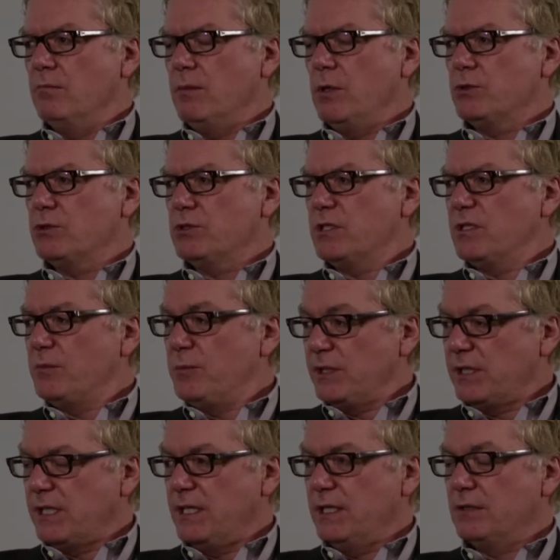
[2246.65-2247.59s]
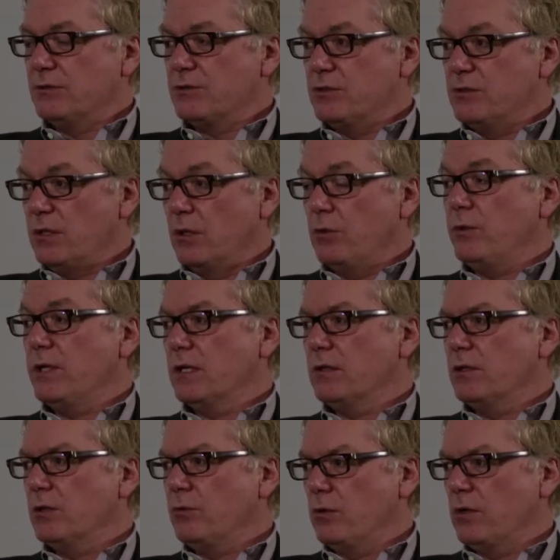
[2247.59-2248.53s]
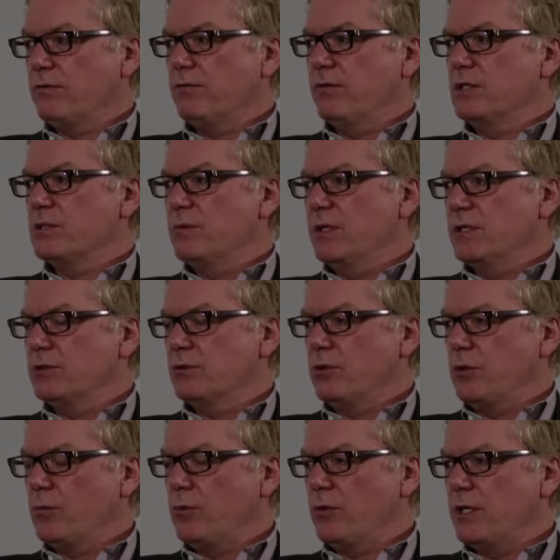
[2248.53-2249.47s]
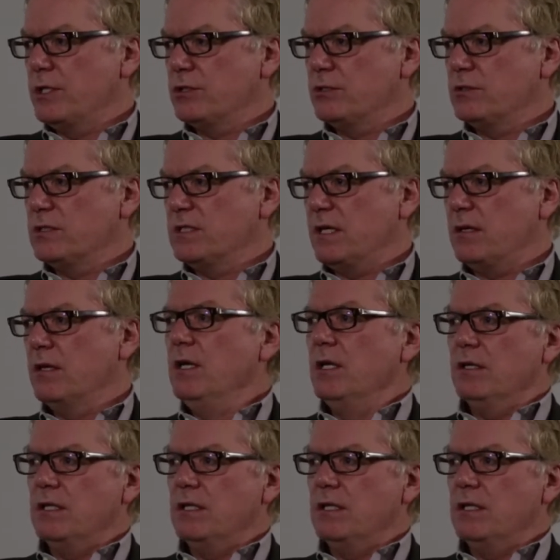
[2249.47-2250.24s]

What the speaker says: Most of the millennials don't want to go to work for these major corporations now.